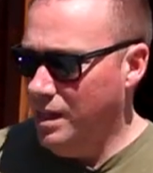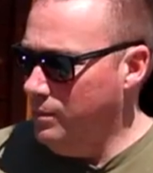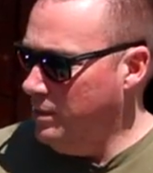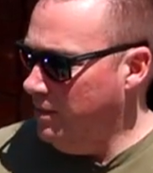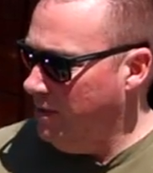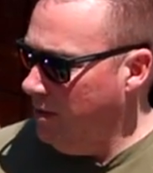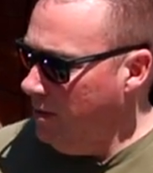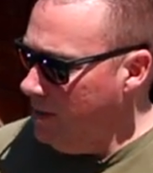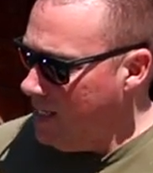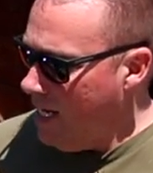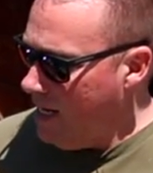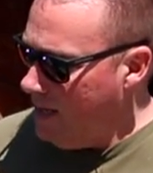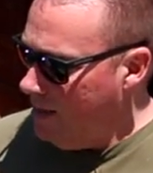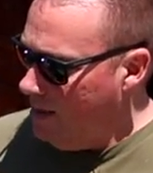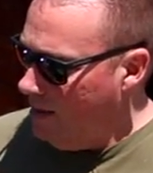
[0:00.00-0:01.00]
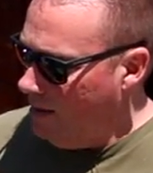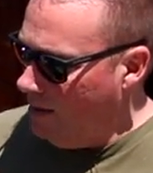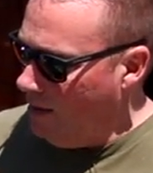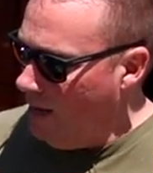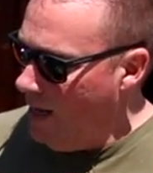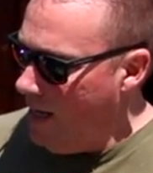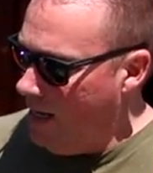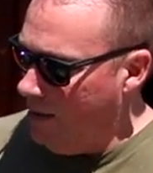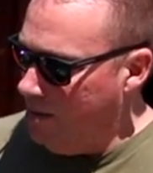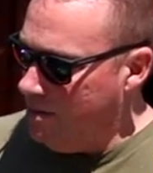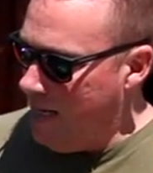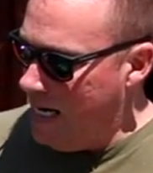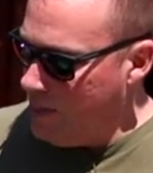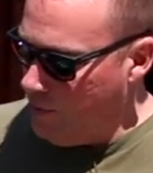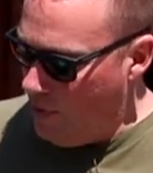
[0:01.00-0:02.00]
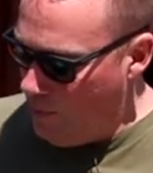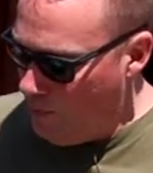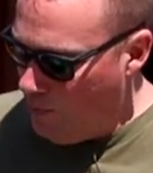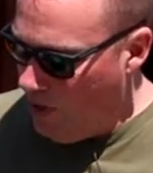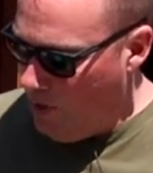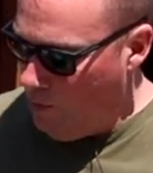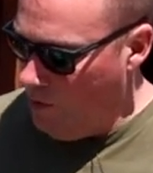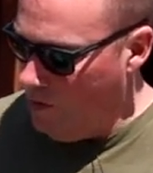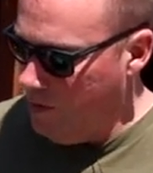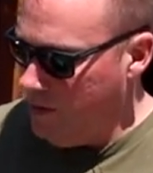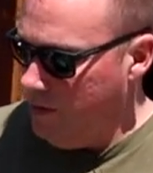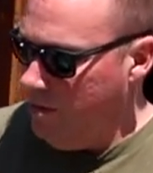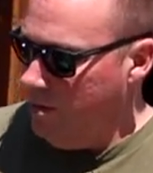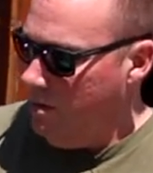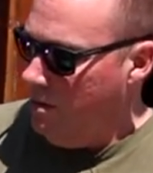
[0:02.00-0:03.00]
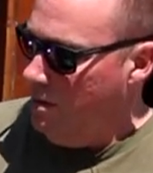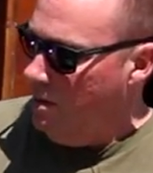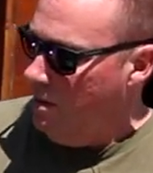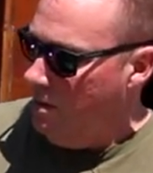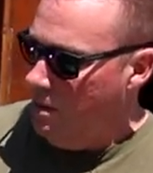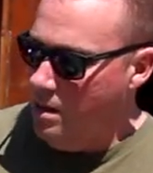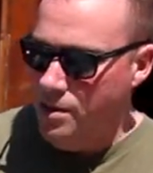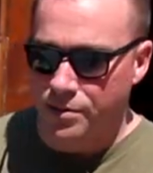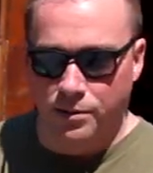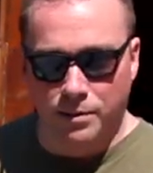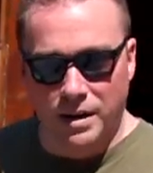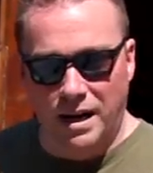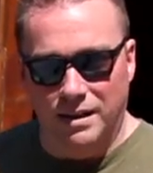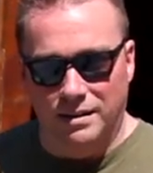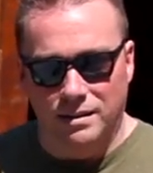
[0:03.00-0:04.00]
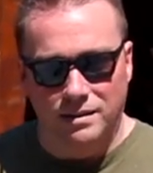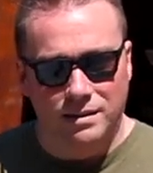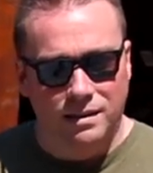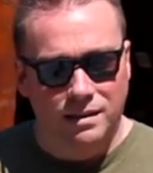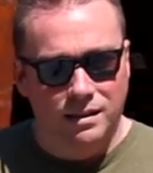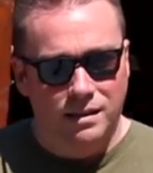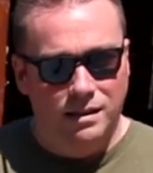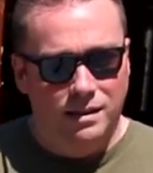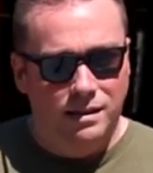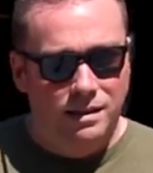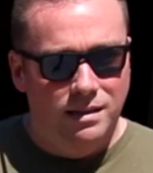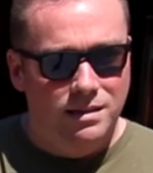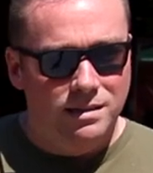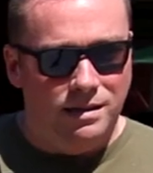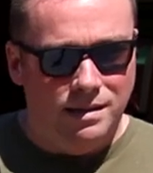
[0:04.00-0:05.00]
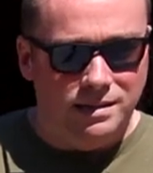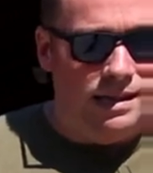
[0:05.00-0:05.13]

But if you look at it in the light, there's actually bubbles throughout it. So that's